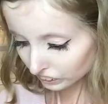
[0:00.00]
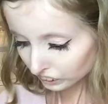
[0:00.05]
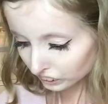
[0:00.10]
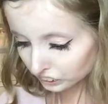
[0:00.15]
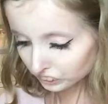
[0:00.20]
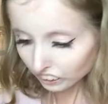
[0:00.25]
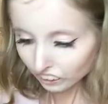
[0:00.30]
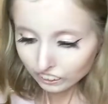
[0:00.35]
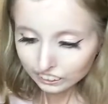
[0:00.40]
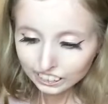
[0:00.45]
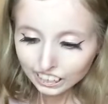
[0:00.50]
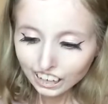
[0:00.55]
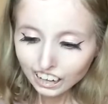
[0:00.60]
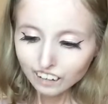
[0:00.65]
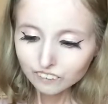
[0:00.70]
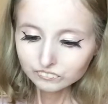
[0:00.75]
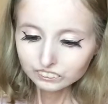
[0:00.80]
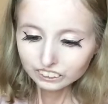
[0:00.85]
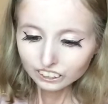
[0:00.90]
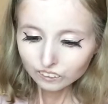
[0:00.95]
Sorry I
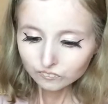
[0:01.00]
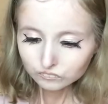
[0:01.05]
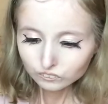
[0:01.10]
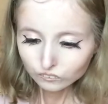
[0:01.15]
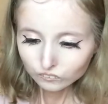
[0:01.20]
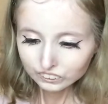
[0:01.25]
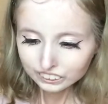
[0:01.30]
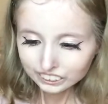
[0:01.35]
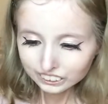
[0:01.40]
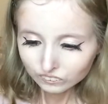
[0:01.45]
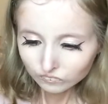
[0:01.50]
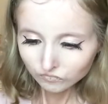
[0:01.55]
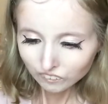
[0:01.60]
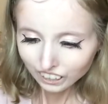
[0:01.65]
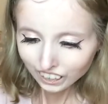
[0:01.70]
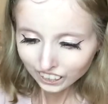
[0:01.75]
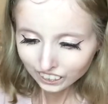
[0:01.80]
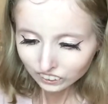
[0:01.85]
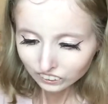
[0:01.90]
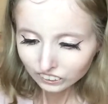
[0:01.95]
haven't uploaded in a
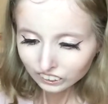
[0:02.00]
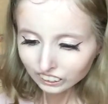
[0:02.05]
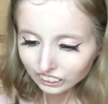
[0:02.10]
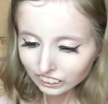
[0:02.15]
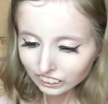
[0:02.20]
while.